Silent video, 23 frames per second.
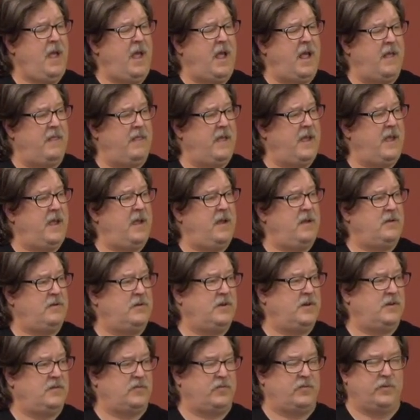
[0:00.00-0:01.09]
And they
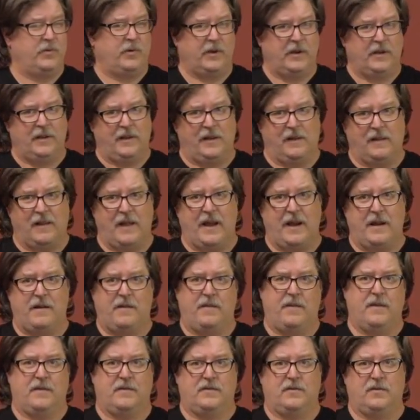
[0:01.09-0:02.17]
just really liked
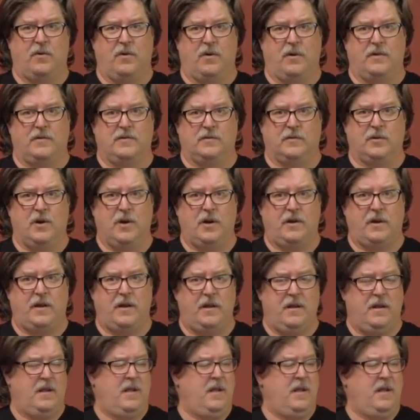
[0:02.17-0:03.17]
this sword's look.